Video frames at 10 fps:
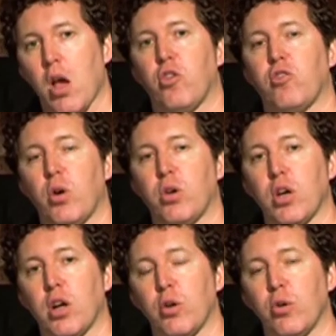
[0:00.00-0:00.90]
So
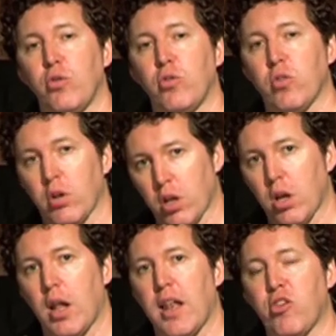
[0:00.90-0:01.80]
concludes
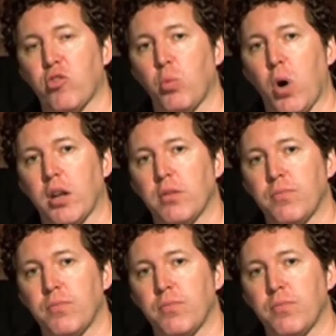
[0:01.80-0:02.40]
lesson 1.